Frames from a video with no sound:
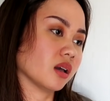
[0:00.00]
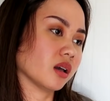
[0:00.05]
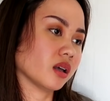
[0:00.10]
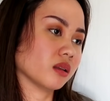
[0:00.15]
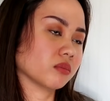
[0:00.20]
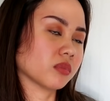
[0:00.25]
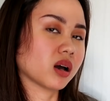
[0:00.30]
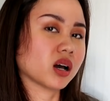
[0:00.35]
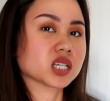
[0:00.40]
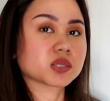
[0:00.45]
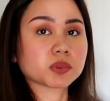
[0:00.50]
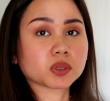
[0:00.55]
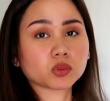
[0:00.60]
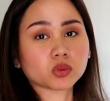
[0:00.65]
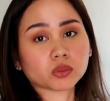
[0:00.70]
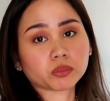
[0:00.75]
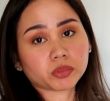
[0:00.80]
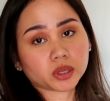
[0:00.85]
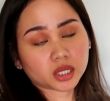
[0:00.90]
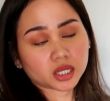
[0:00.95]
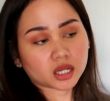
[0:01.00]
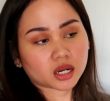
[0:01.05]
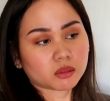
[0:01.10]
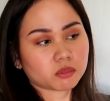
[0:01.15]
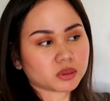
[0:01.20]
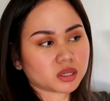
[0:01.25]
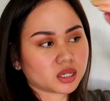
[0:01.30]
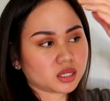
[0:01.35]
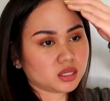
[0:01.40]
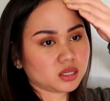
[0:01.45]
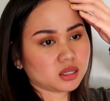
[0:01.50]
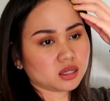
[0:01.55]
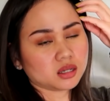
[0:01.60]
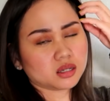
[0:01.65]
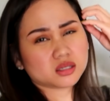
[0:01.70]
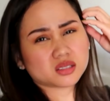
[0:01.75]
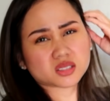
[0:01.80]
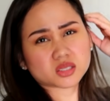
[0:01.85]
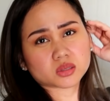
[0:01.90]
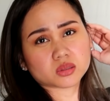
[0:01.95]
and my husband will pick it up,
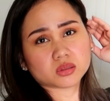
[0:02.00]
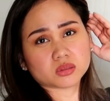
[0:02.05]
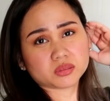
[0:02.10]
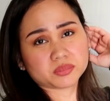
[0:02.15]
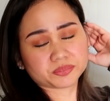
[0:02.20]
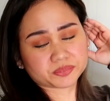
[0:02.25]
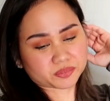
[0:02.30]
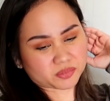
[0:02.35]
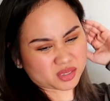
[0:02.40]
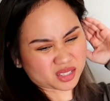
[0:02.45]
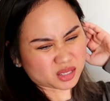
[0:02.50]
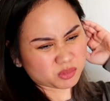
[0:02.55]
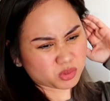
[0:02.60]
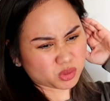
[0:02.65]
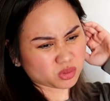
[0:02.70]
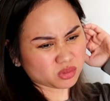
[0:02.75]
ganyan. So, alam